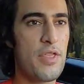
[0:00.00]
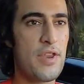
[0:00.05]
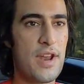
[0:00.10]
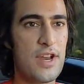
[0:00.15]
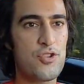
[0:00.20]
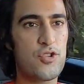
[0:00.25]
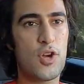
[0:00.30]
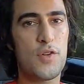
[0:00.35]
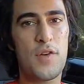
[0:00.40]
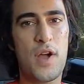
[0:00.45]
that
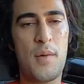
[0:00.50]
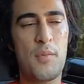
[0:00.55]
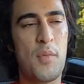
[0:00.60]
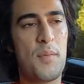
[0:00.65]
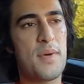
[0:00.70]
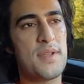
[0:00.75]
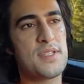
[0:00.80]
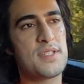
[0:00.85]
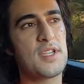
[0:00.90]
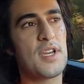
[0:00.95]
I drove a couple
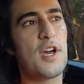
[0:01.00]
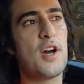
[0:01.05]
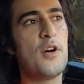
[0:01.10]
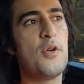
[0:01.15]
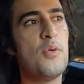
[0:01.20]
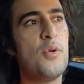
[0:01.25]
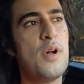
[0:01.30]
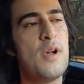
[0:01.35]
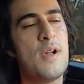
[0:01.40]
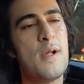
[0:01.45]
months
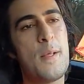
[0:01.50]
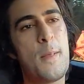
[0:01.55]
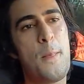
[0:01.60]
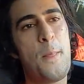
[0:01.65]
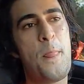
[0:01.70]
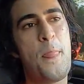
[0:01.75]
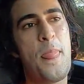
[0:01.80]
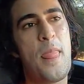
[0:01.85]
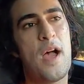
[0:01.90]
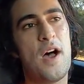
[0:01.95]
ago
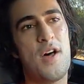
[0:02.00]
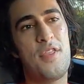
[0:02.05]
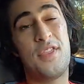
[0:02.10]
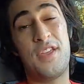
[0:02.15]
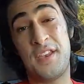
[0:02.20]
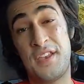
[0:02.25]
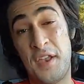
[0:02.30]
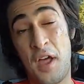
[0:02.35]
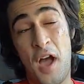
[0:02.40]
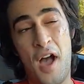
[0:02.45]

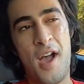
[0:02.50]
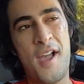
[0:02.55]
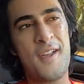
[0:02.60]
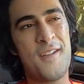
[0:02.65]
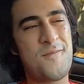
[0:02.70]
than not.